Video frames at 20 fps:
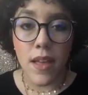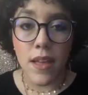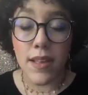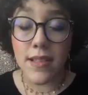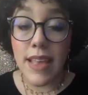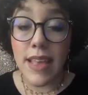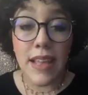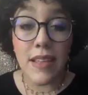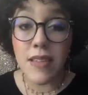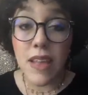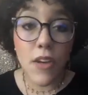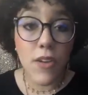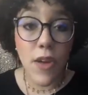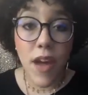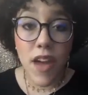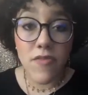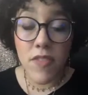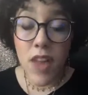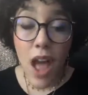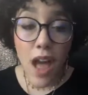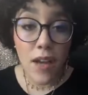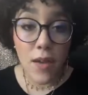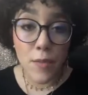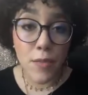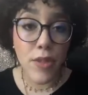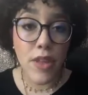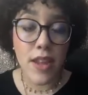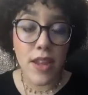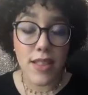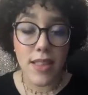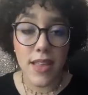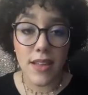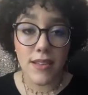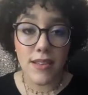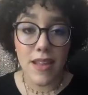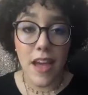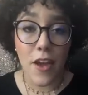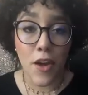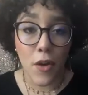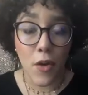Because I can tell you, I've not completed the
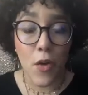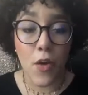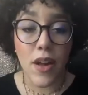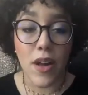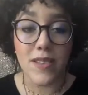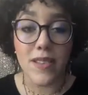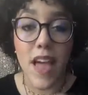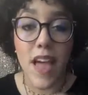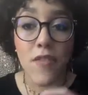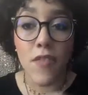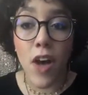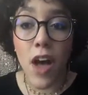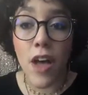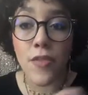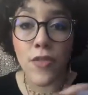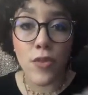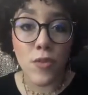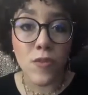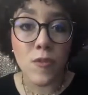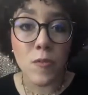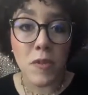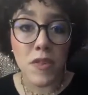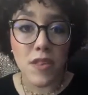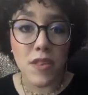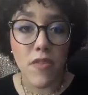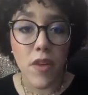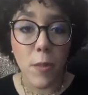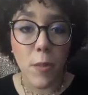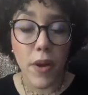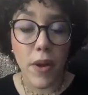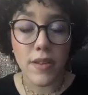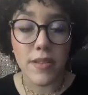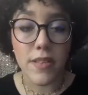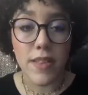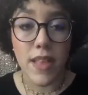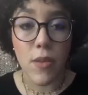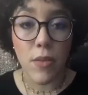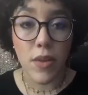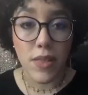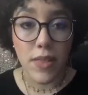entire course. I've gone through specific
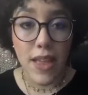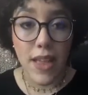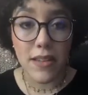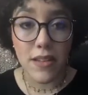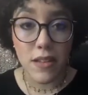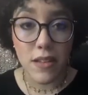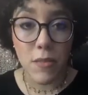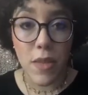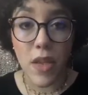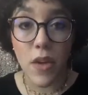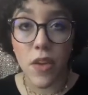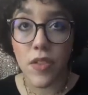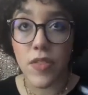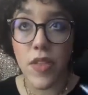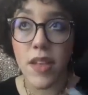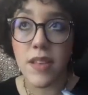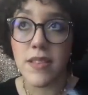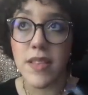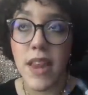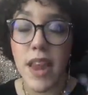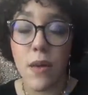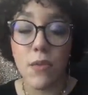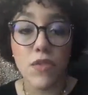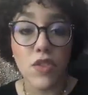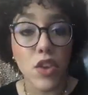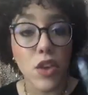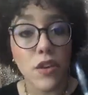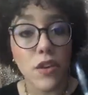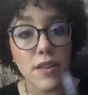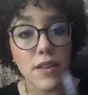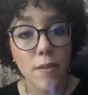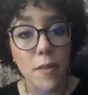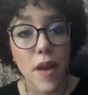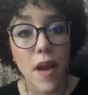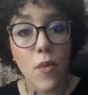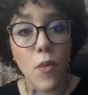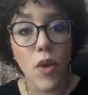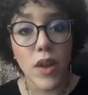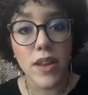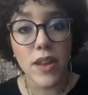parts that relate to me or things that I was curious
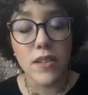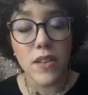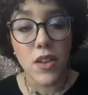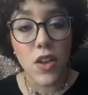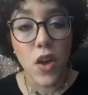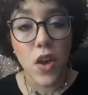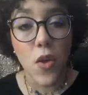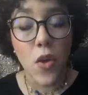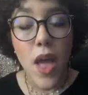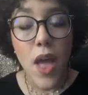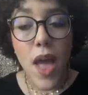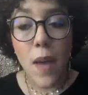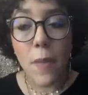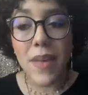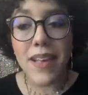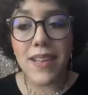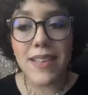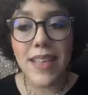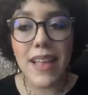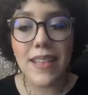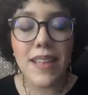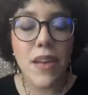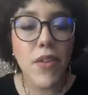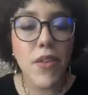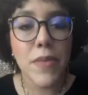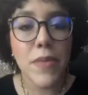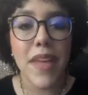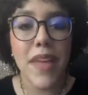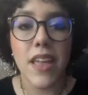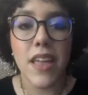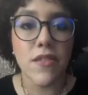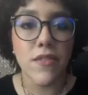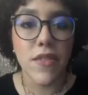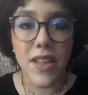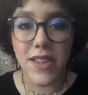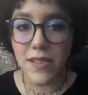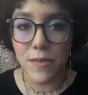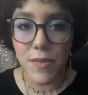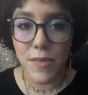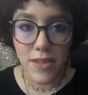about and wanted to know, because that's how I make
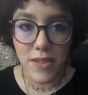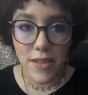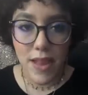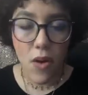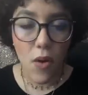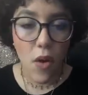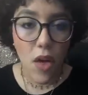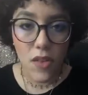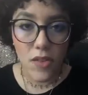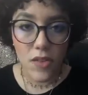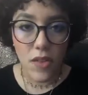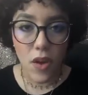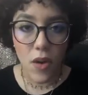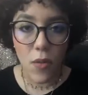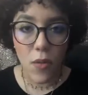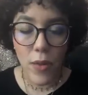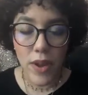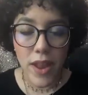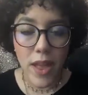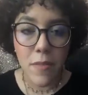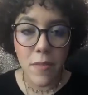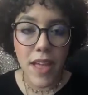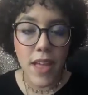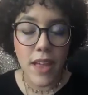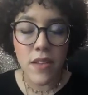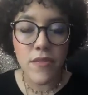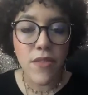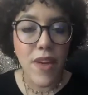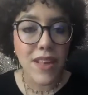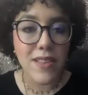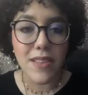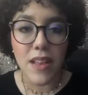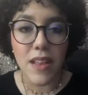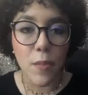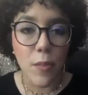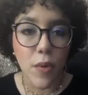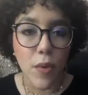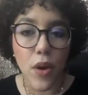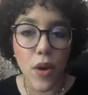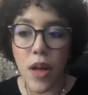investments now also. When I invest in
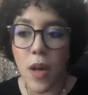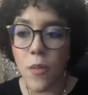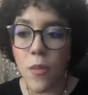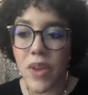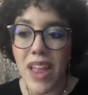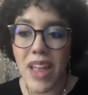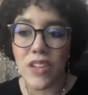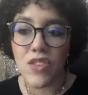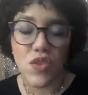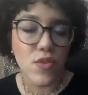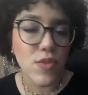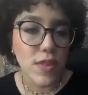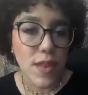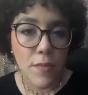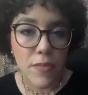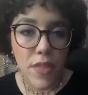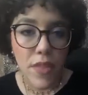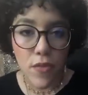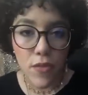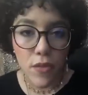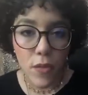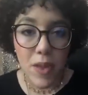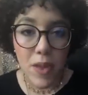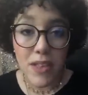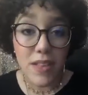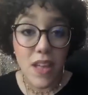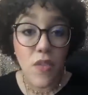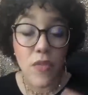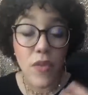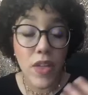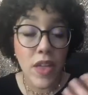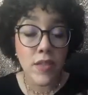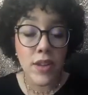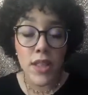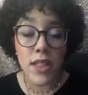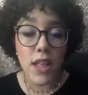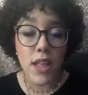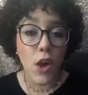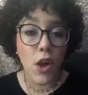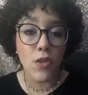a program, when I do something for myself, even
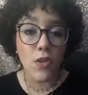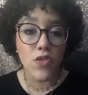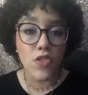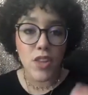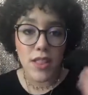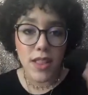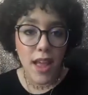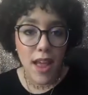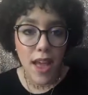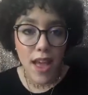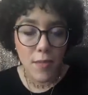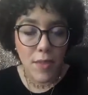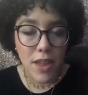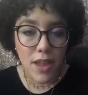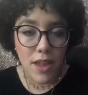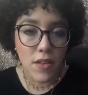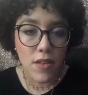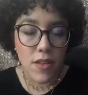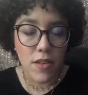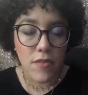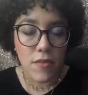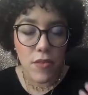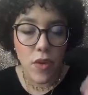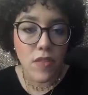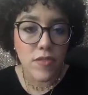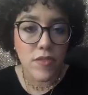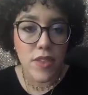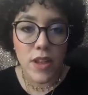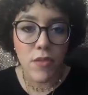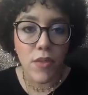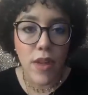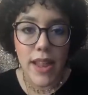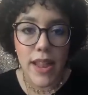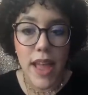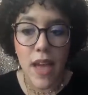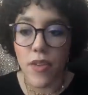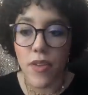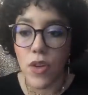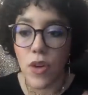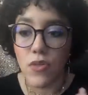in the coaching that I'm involved in right
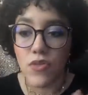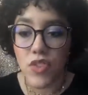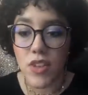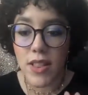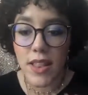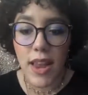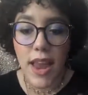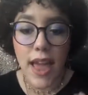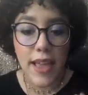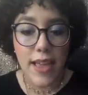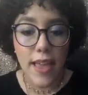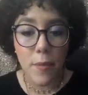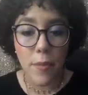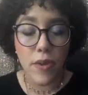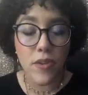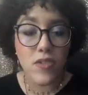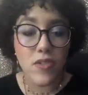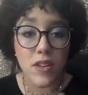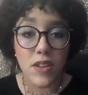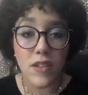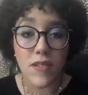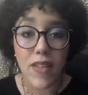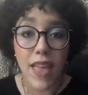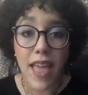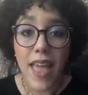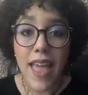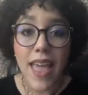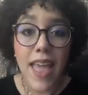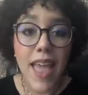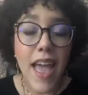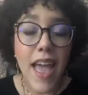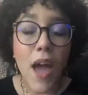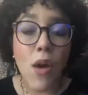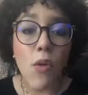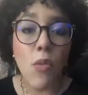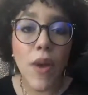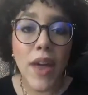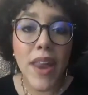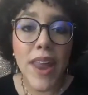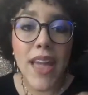now, the coaching that I get personally,
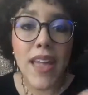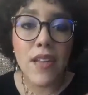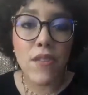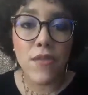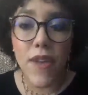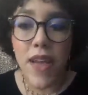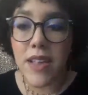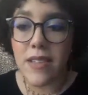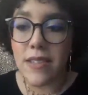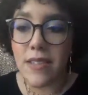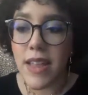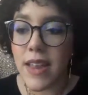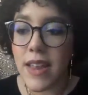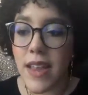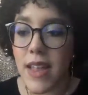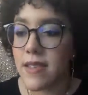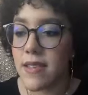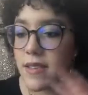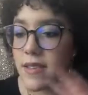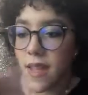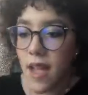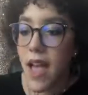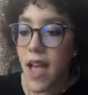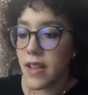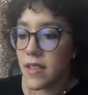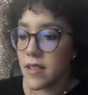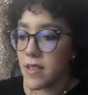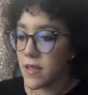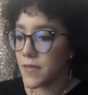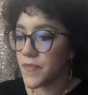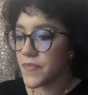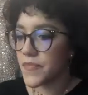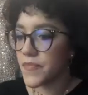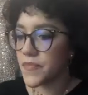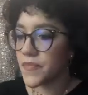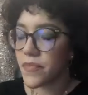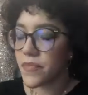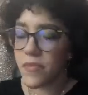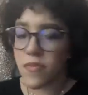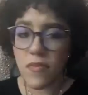what I invest in is not
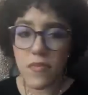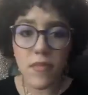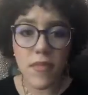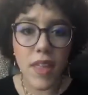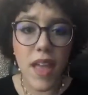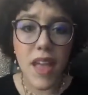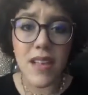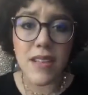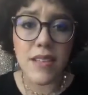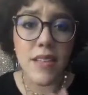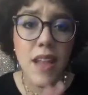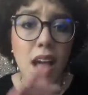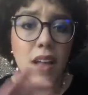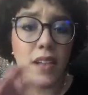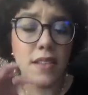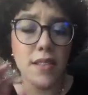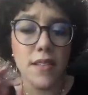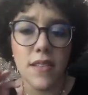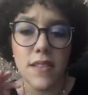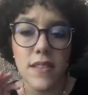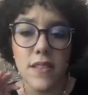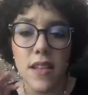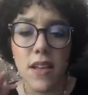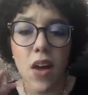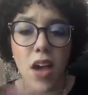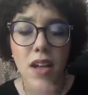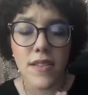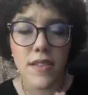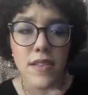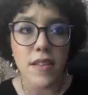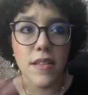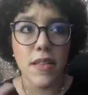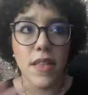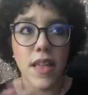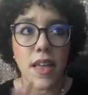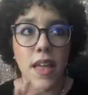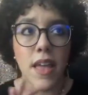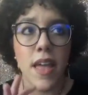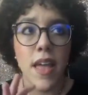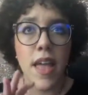to
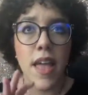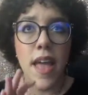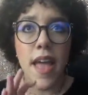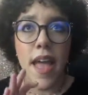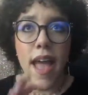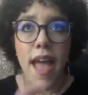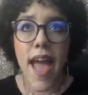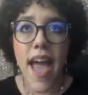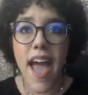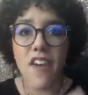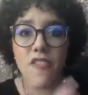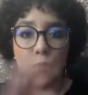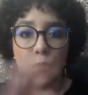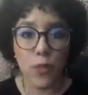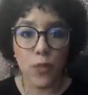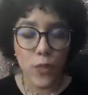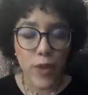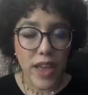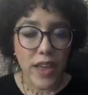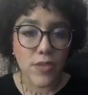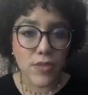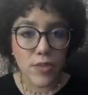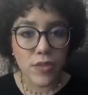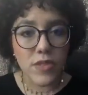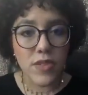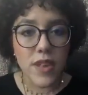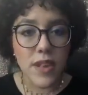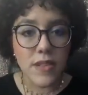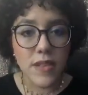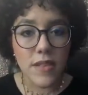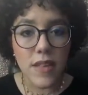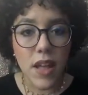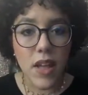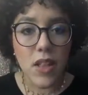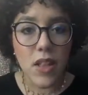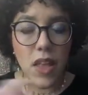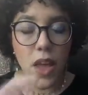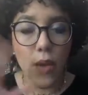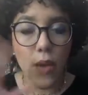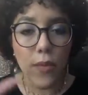constantly have breakthroughs
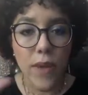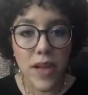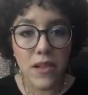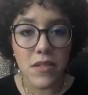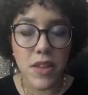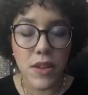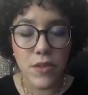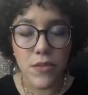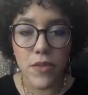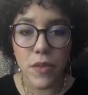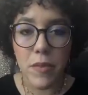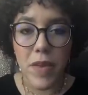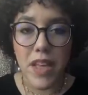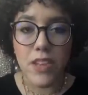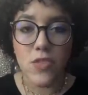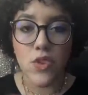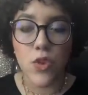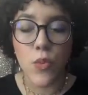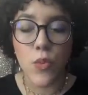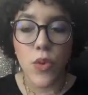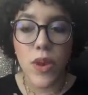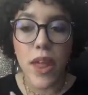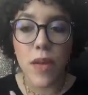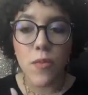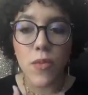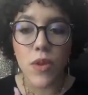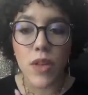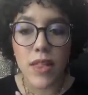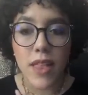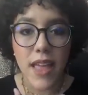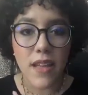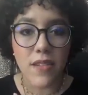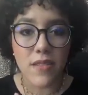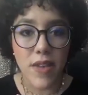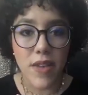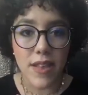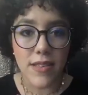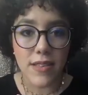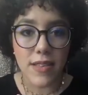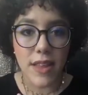necessarily around information. What I'm really
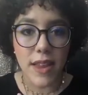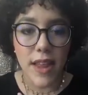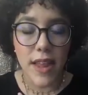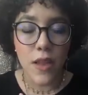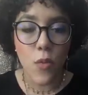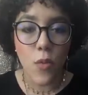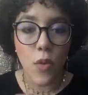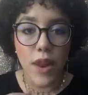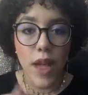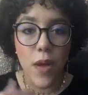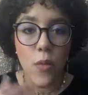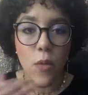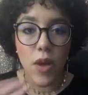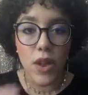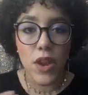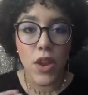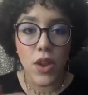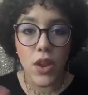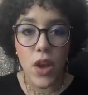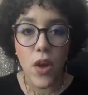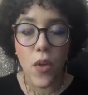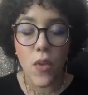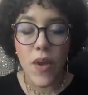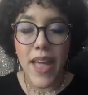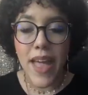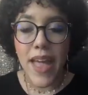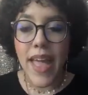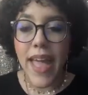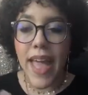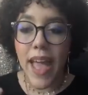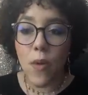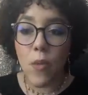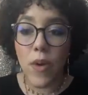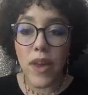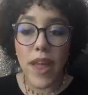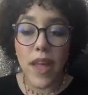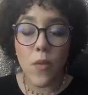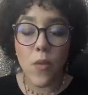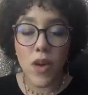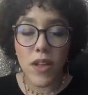invested in and what I want to know and
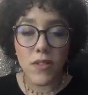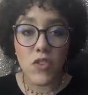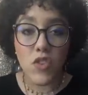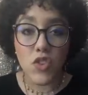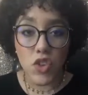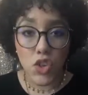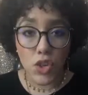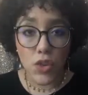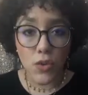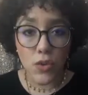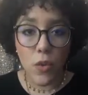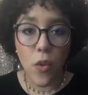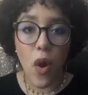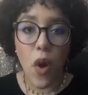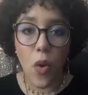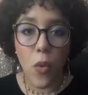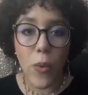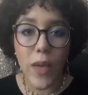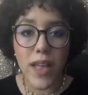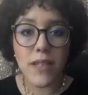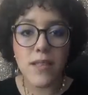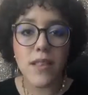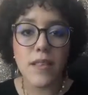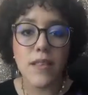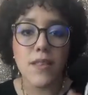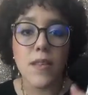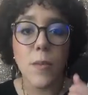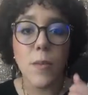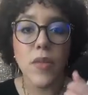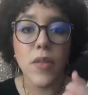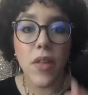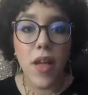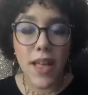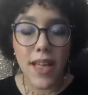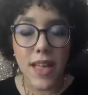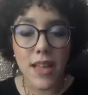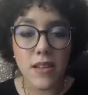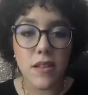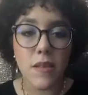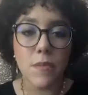what I want to do always is to
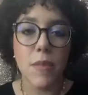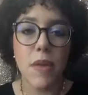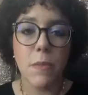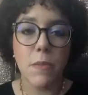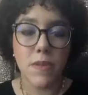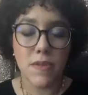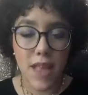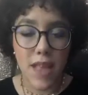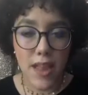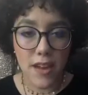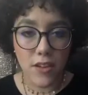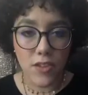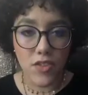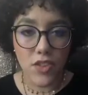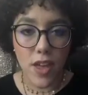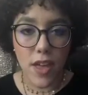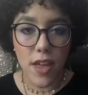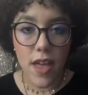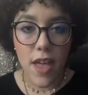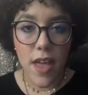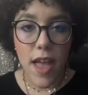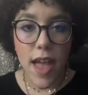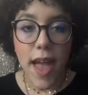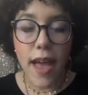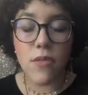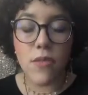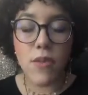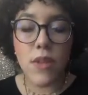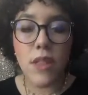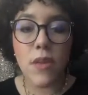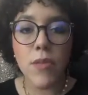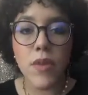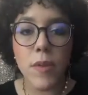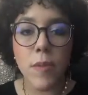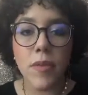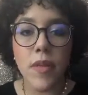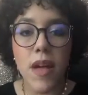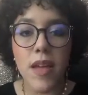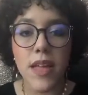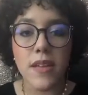plug into people's energy. I really
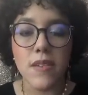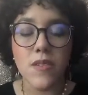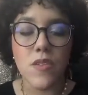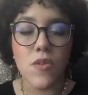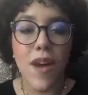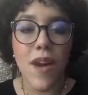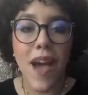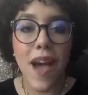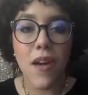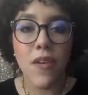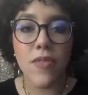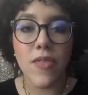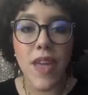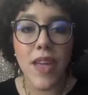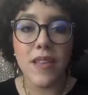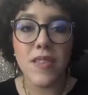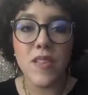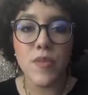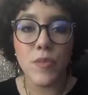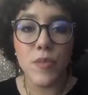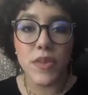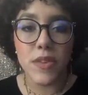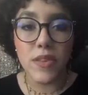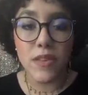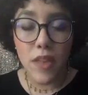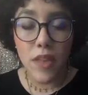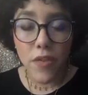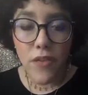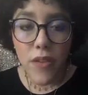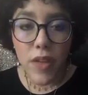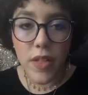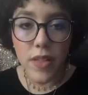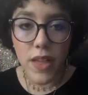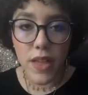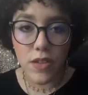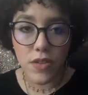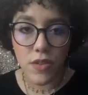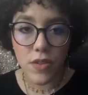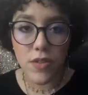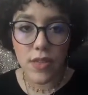want to plug into how they
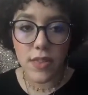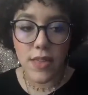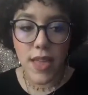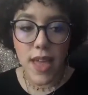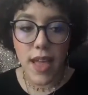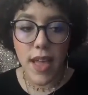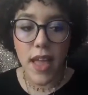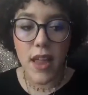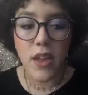specifically do the thing.